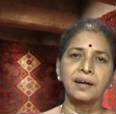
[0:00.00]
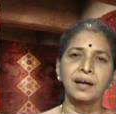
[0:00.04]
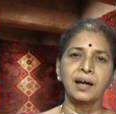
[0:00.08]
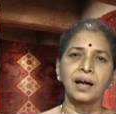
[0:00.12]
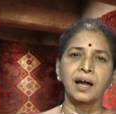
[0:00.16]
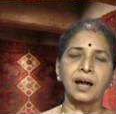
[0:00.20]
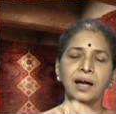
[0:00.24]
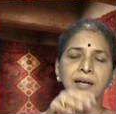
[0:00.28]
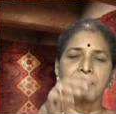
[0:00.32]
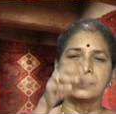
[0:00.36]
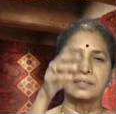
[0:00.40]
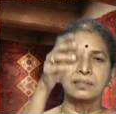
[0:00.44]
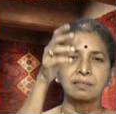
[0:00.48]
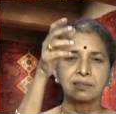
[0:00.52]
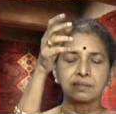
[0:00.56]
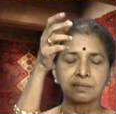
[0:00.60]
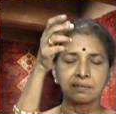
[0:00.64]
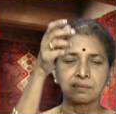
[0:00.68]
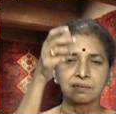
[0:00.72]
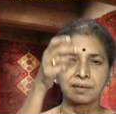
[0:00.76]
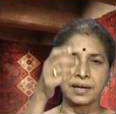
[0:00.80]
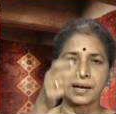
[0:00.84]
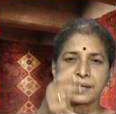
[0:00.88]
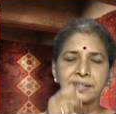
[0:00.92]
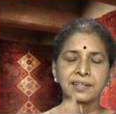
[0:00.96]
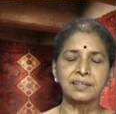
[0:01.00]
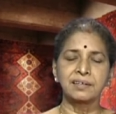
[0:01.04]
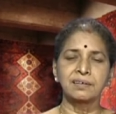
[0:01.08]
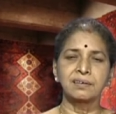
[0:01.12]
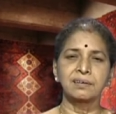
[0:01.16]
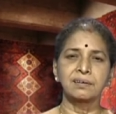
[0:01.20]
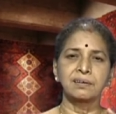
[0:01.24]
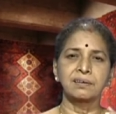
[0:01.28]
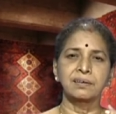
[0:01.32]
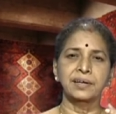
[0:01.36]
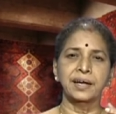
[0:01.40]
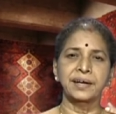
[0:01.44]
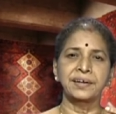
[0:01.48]
and get
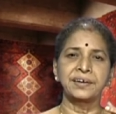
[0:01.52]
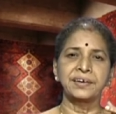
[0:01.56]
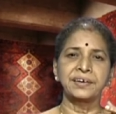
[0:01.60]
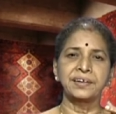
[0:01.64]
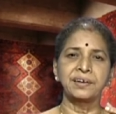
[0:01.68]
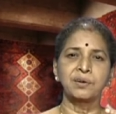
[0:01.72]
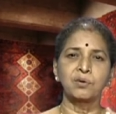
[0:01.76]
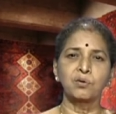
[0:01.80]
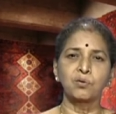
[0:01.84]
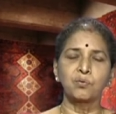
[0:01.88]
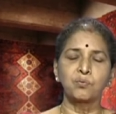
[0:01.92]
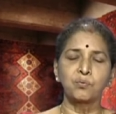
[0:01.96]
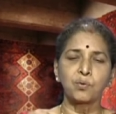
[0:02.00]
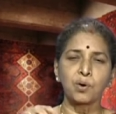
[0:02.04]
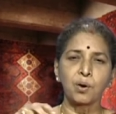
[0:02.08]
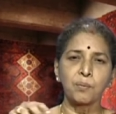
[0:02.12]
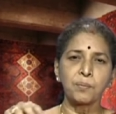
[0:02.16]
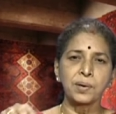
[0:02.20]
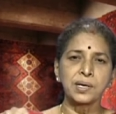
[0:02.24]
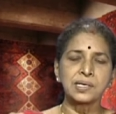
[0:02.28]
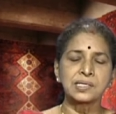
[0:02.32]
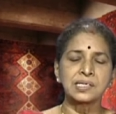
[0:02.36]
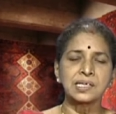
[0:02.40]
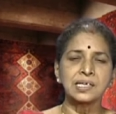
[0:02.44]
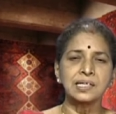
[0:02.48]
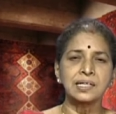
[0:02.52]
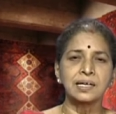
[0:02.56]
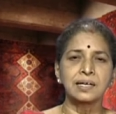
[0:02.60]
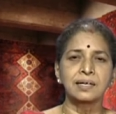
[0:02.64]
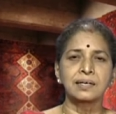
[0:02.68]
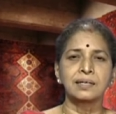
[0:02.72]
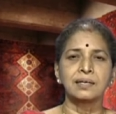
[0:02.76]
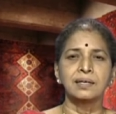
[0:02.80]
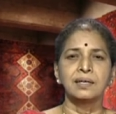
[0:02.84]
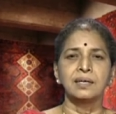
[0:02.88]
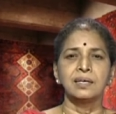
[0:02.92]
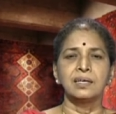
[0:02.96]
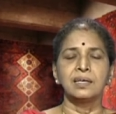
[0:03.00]
the get it in row form and see that
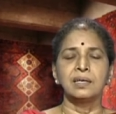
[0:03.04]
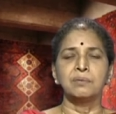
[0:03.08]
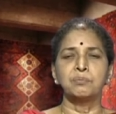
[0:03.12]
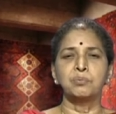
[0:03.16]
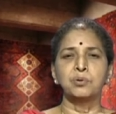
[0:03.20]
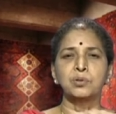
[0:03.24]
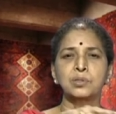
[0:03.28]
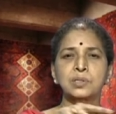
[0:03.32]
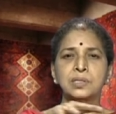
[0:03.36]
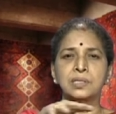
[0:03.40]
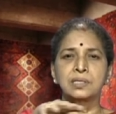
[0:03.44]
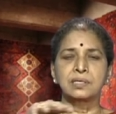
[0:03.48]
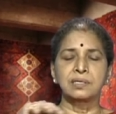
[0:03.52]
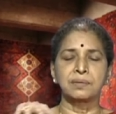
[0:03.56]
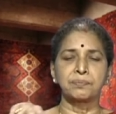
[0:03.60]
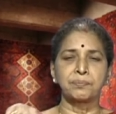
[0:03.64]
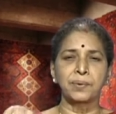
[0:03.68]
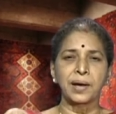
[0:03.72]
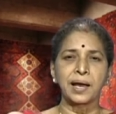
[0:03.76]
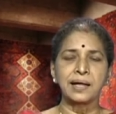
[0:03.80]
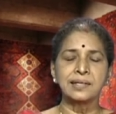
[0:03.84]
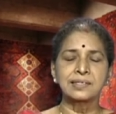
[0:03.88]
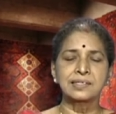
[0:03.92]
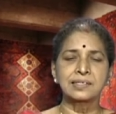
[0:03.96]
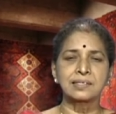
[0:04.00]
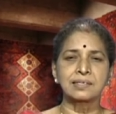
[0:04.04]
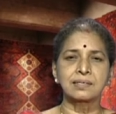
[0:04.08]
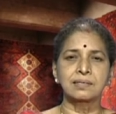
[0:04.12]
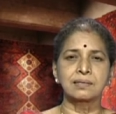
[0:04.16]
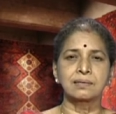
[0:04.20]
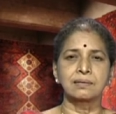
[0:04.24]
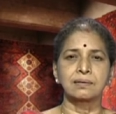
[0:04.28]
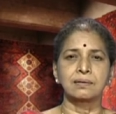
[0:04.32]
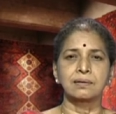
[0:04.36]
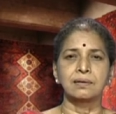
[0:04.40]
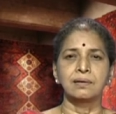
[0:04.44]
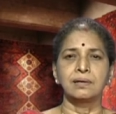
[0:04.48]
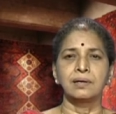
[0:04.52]
he puts it, he piles it
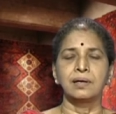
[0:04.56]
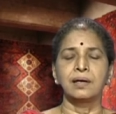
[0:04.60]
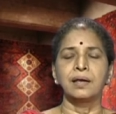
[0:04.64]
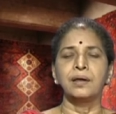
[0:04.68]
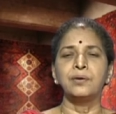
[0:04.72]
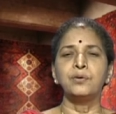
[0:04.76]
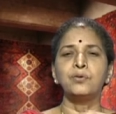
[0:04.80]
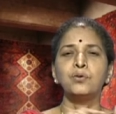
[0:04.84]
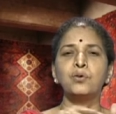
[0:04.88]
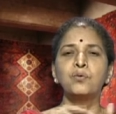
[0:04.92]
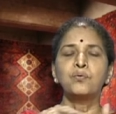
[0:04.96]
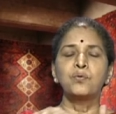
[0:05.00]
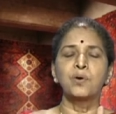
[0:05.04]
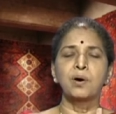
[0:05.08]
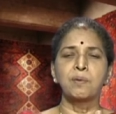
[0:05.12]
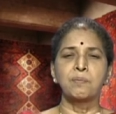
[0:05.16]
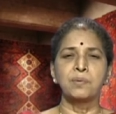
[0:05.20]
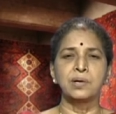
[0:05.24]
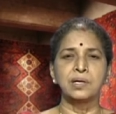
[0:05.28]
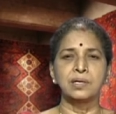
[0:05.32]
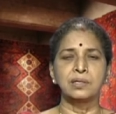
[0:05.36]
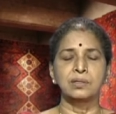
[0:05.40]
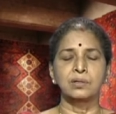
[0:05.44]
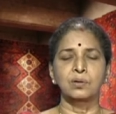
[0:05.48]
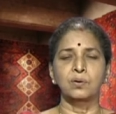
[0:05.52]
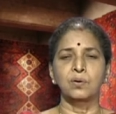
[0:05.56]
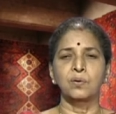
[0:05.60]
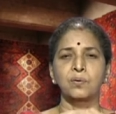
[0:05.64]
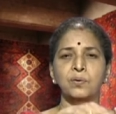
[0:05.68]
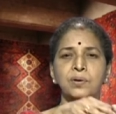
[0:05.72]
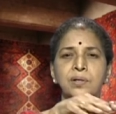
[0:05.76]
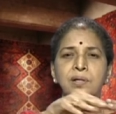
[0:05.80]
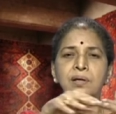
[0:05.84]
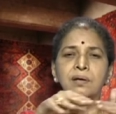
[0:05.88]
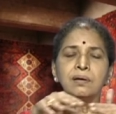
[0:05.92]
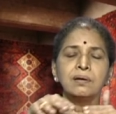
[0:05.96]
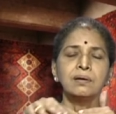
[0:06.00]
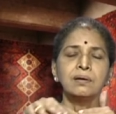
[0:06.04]
uniformly throughout the